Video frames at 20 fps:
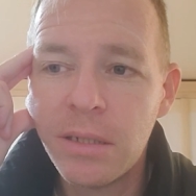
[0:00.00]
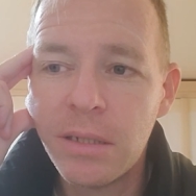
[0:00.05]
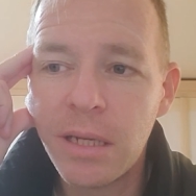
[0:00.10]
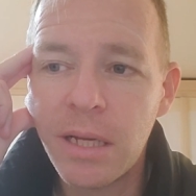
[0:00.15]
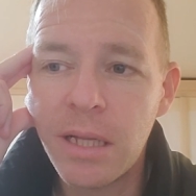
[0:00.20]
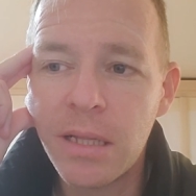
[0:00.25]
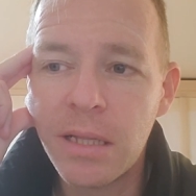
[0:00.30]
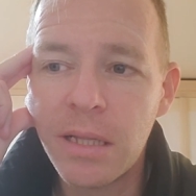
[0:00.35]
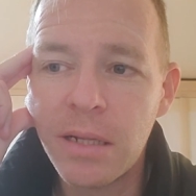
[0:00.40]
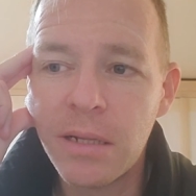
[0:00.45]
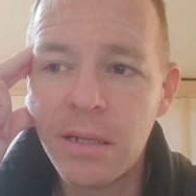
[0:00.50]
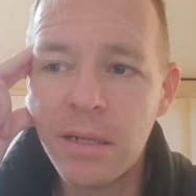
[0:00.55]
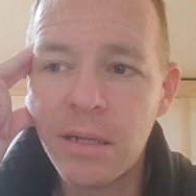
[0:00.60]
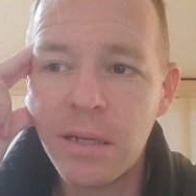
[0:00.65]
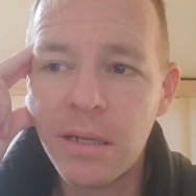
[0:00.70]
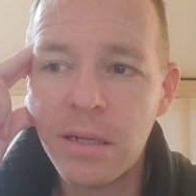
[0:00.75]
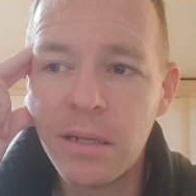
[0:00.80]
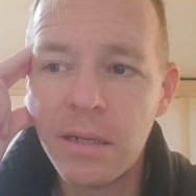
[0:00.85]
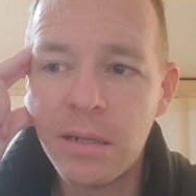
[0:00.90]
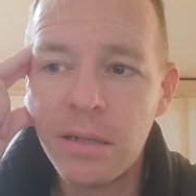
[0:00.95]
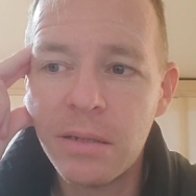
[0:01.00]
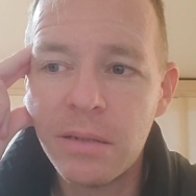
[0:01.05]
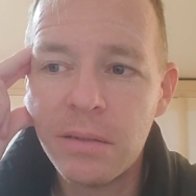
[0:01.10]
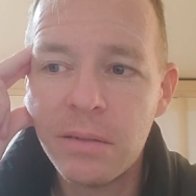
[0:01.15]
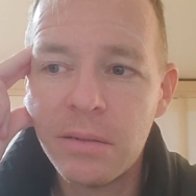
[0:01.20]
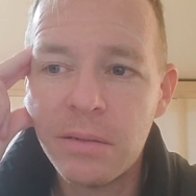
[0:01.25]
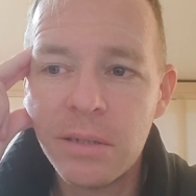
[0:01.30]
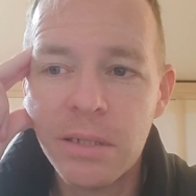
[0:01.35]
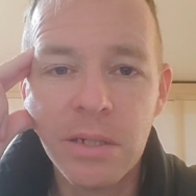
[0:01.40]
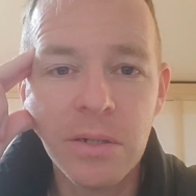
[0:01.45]
And then,
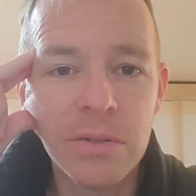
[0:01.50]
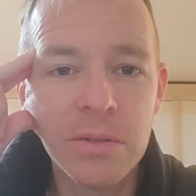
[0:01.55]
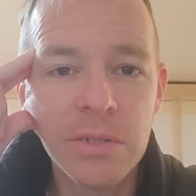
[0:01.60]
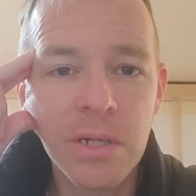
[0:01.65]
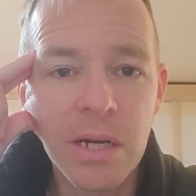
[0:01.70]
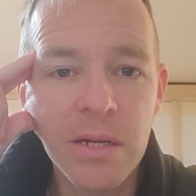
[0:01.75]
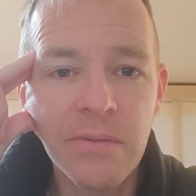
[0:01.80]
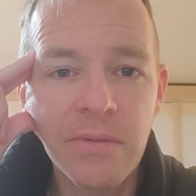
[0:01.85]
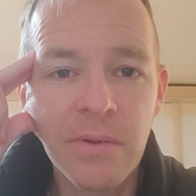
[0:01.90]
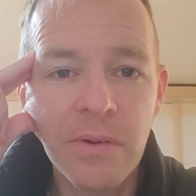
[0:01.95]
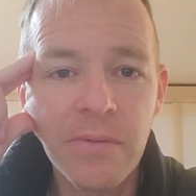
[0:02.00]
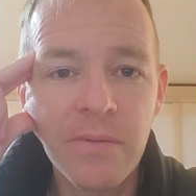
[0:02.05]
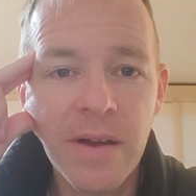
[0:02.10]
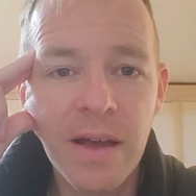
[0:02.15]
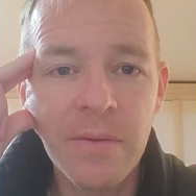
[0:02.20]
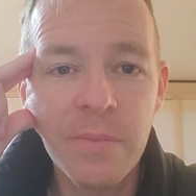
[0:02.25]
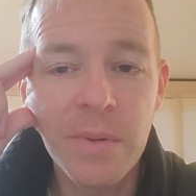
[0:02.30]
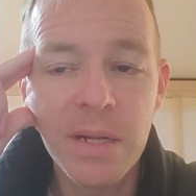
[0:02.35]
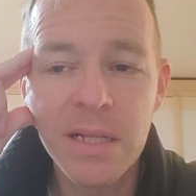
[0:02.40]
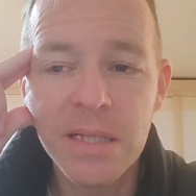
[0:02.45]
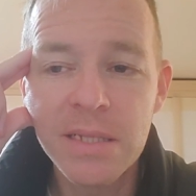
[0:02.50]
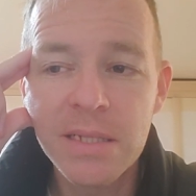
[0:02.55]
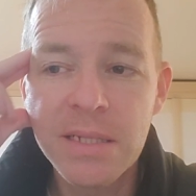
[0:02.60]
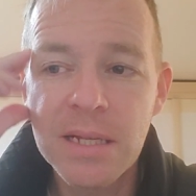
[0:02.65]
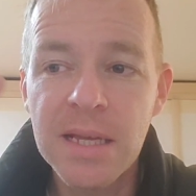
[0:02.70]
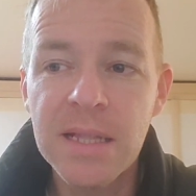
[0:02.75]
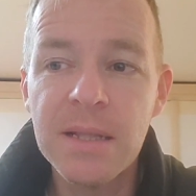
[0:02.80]
talked for 5 minutes.